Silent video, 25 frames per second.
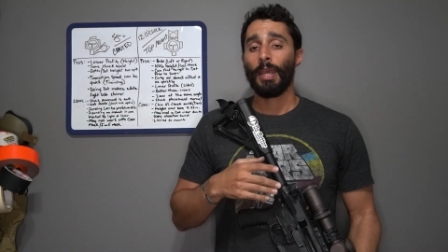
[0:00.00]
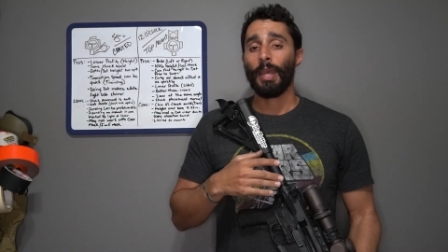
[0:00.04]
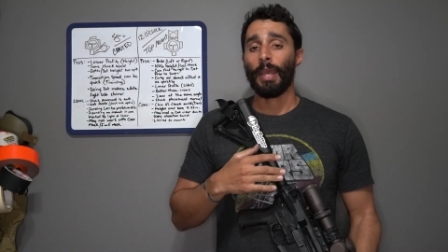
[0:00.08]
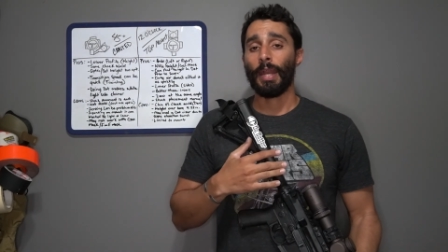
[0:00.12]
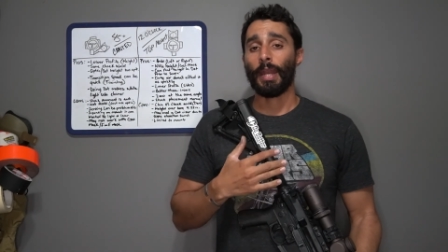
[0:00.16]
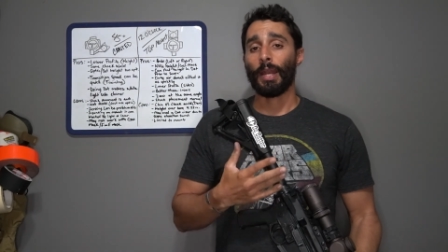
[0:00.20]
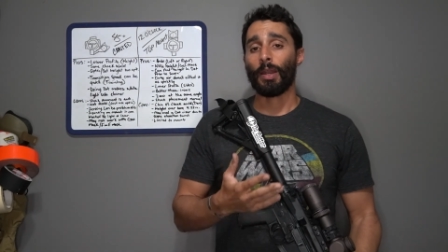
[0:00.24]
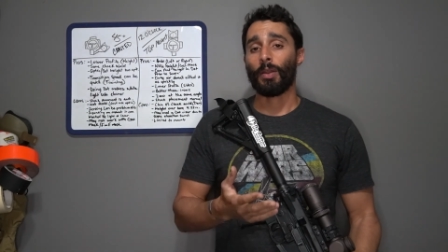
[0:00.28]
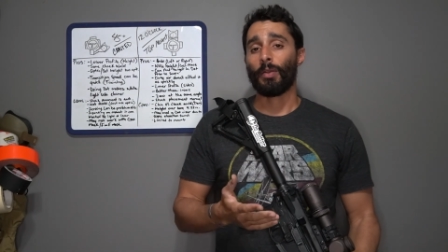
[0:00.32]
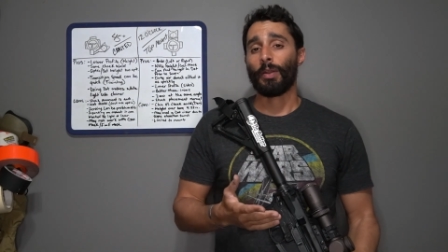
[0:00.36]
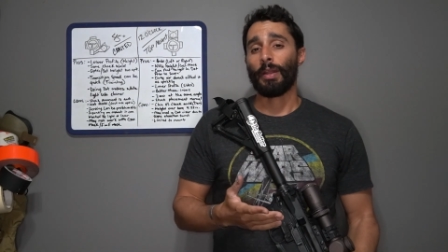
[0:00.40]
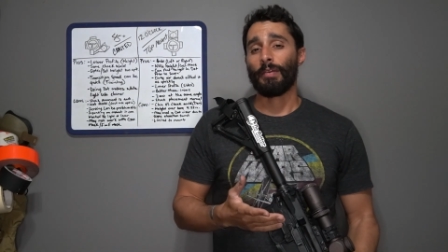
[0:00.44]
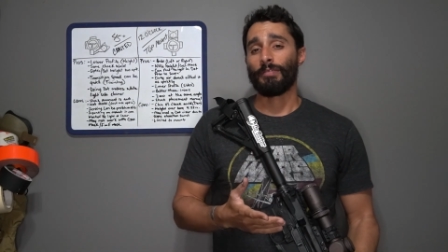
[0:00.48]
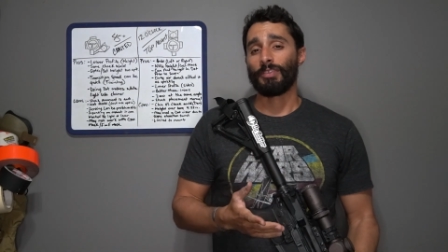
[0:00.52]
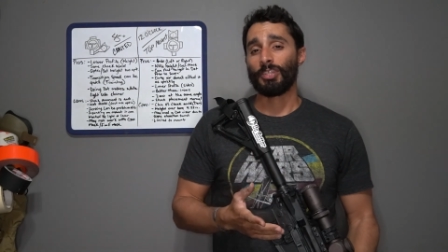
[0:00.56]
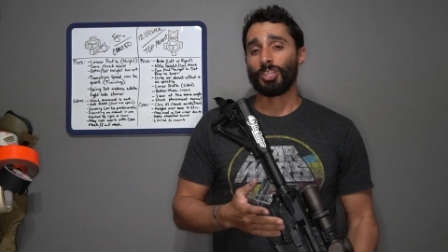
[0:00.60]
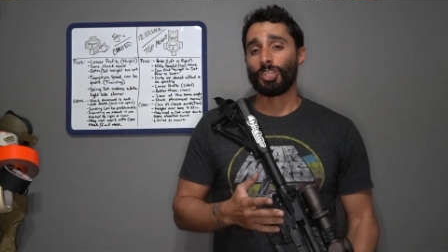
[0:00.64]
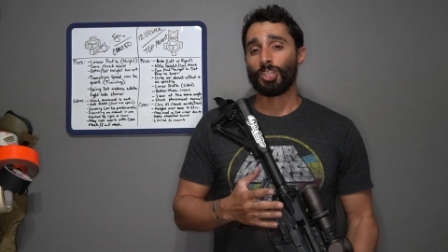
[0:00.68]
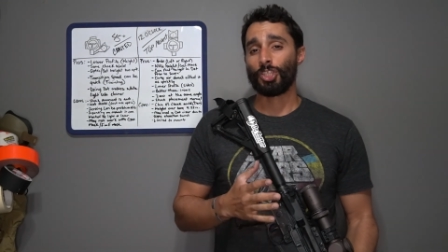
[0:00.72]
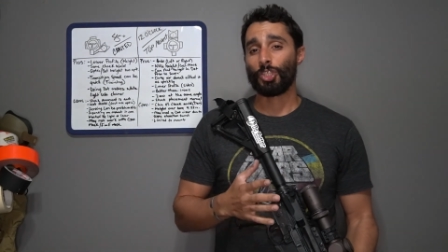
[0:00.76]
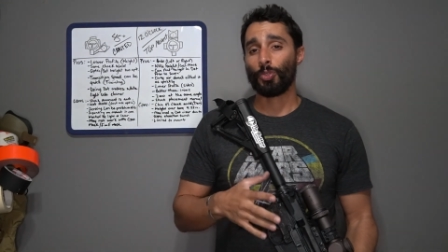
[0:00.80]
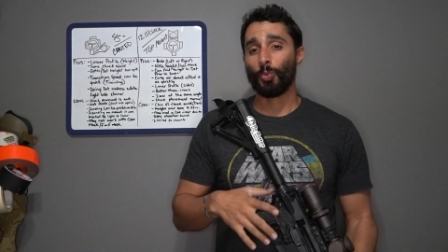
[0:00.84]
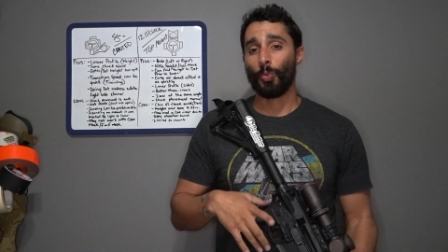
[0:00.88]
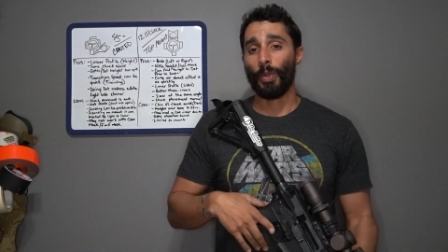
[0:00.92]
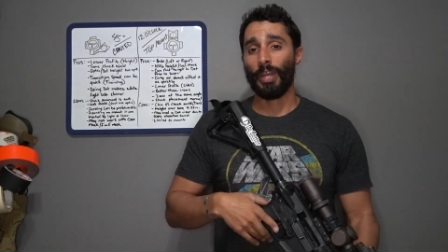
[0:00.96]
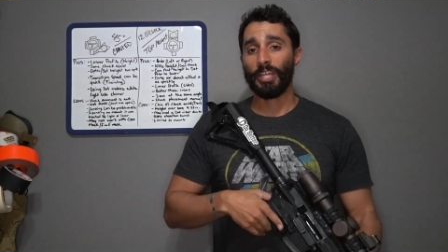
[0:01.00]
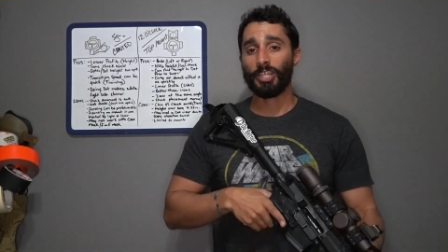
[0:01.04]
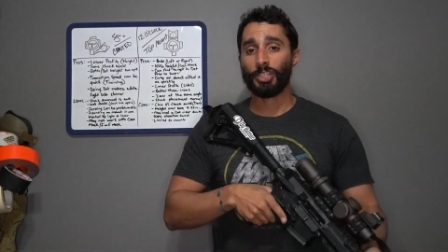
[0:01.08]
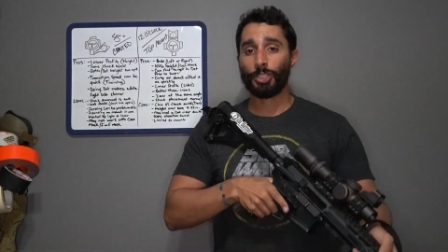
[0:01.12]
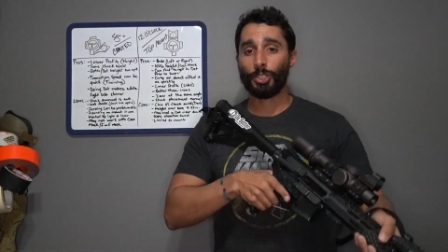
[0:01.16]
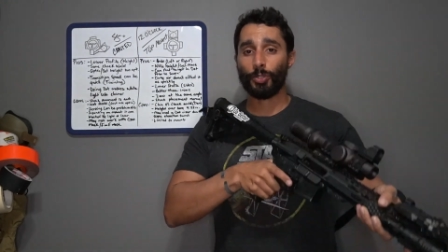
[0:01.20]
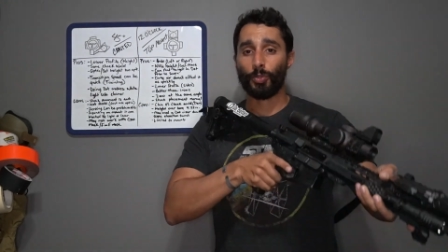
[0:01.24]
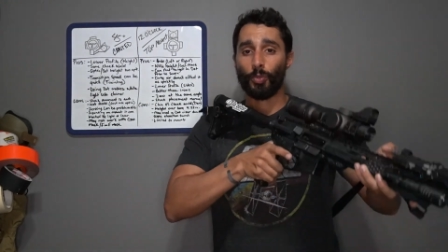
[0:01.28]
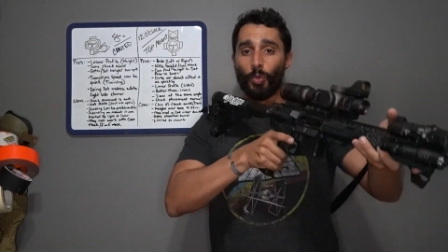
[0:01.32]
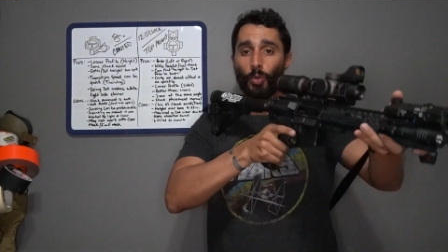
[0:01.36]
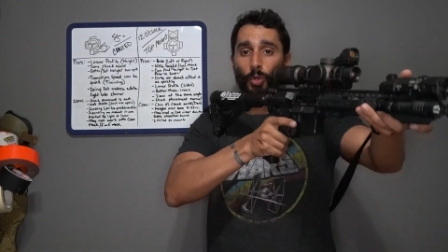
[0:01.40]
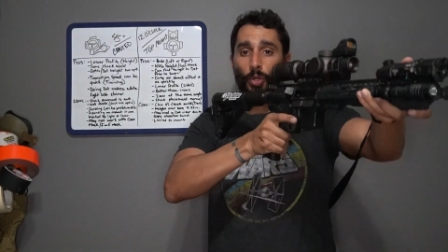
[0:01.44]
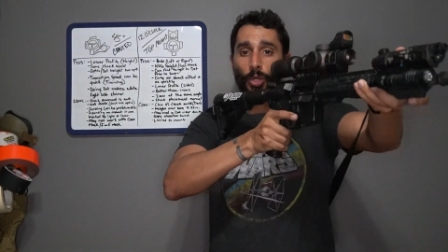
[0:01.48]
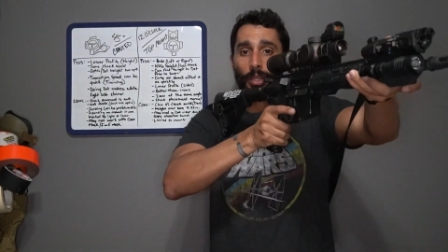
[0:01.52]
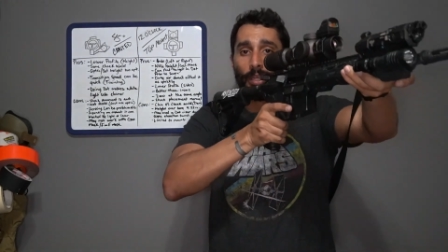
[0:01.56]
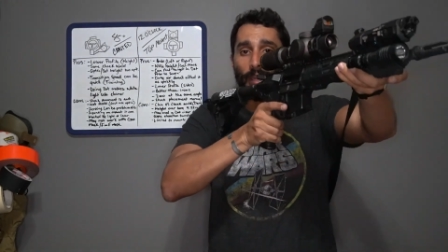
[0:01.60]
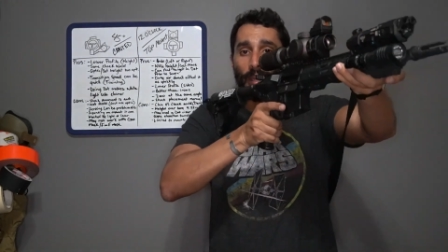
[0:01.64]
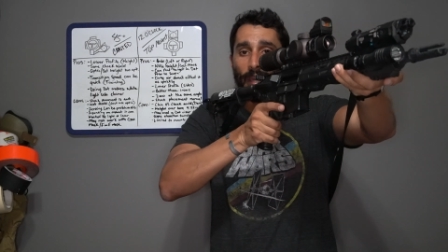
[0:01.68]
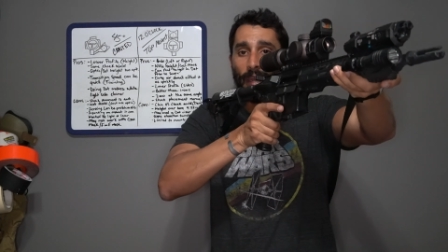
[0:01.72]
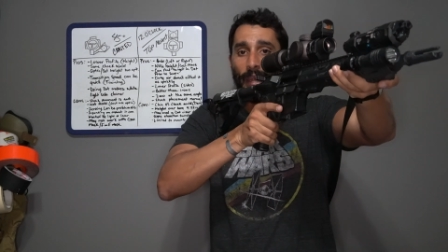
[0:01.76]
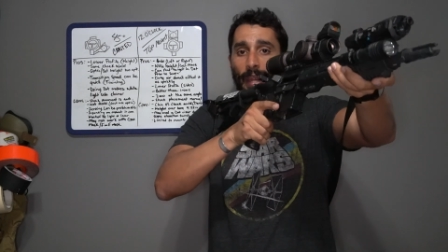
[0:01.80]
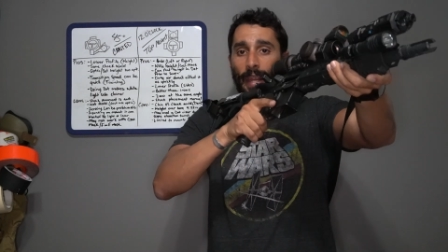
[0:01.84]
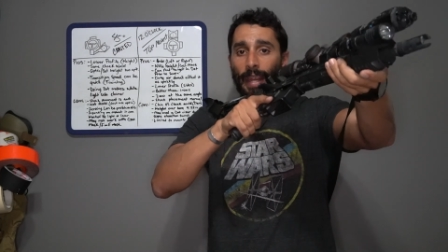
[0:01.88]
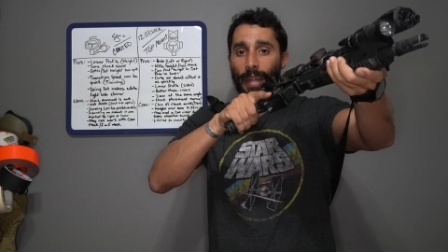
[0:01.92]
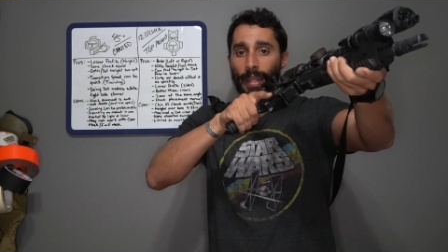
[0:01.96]
and I don't have to switch or
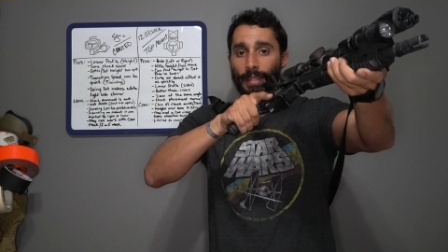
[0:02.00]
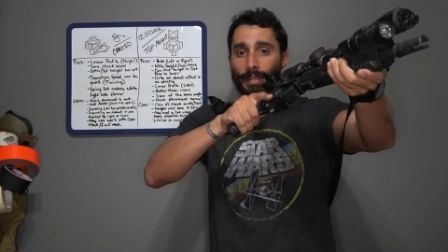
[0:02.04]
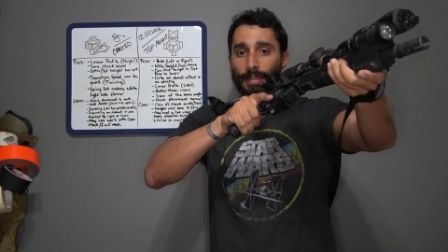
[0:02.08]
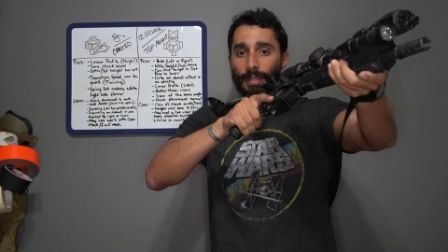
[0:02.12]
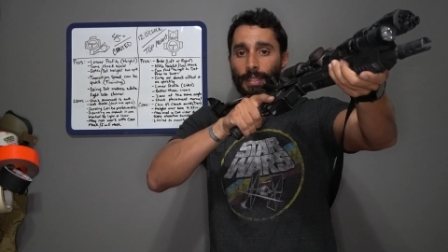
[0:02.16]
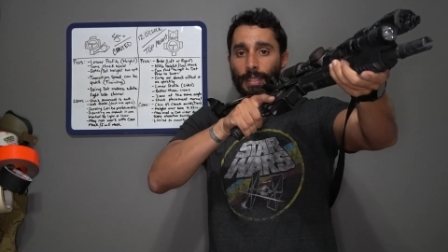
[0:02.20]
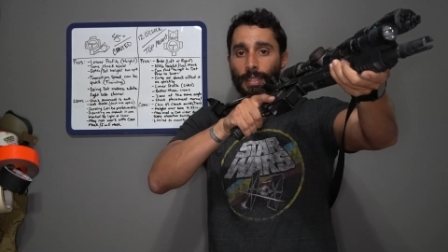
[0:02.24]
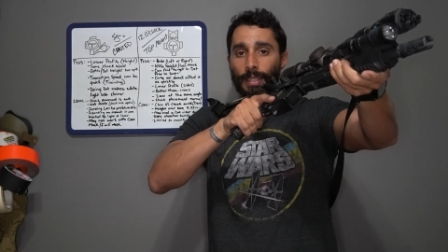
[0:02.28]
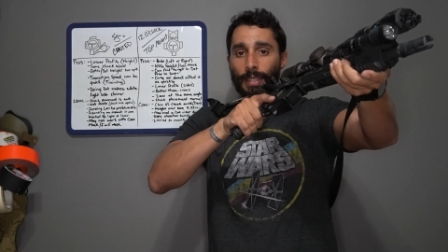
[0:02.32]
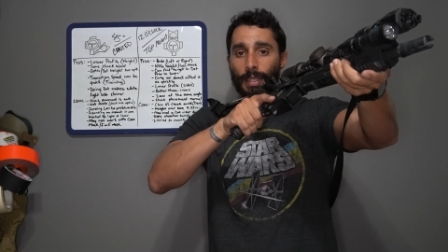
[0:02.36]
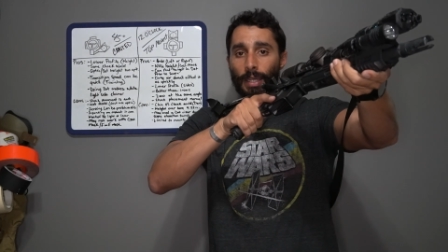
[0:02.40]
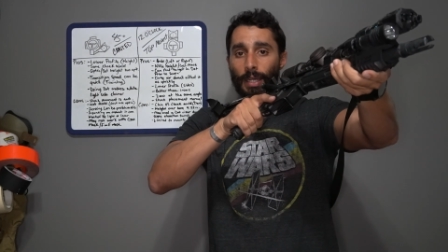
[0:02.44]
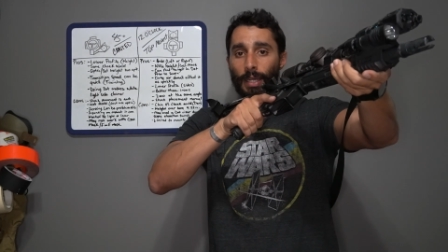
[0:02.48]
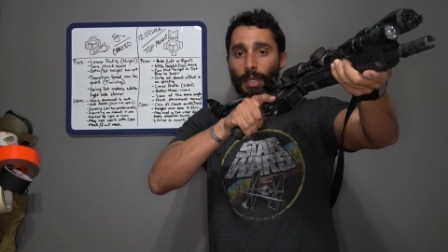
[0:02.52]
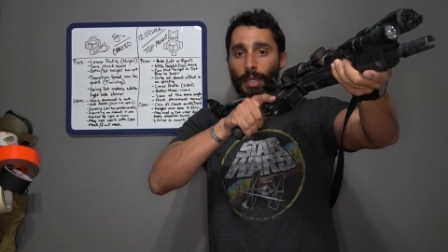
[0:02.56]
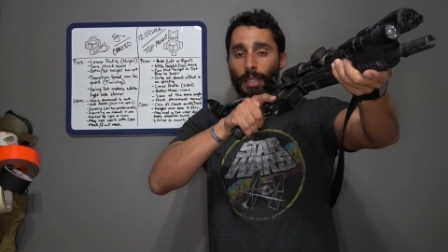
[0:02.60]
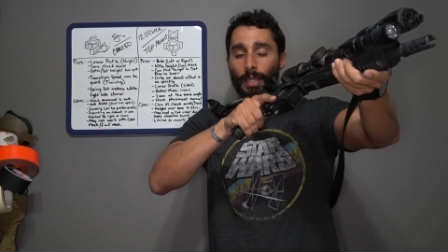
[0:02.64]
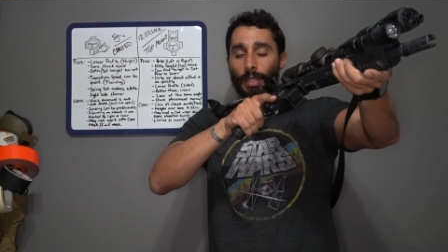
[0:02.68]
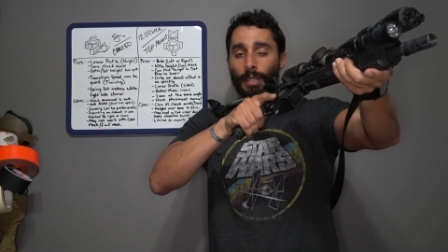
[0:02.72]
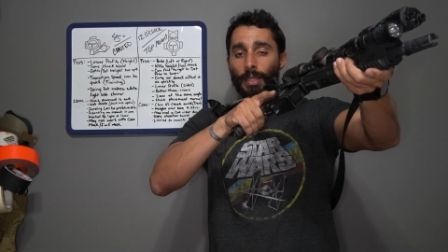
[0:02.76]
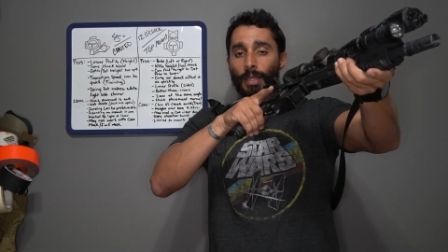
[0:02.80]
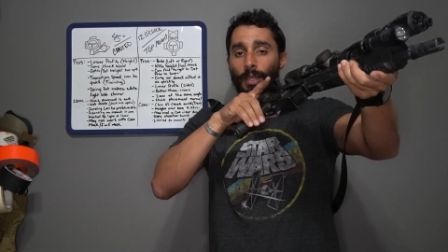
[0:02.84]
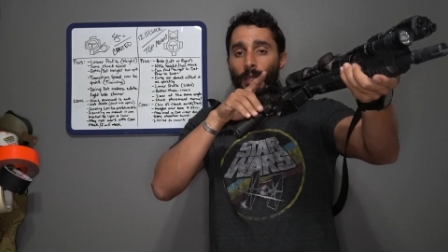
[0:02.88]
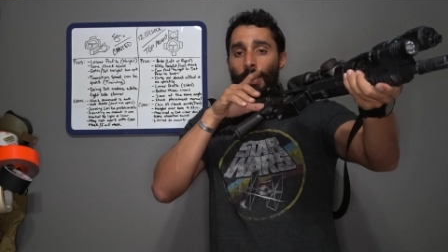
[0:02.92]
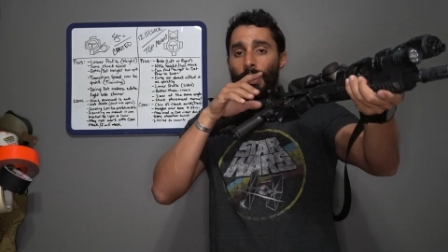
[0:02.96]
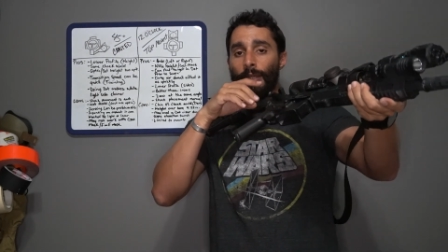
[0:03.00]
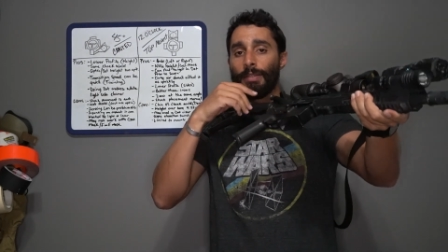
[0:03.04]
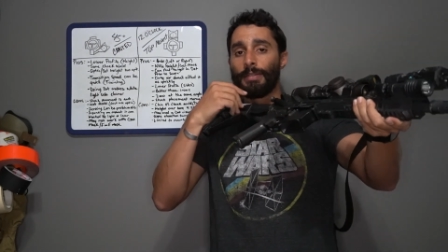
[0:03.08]
cant the gun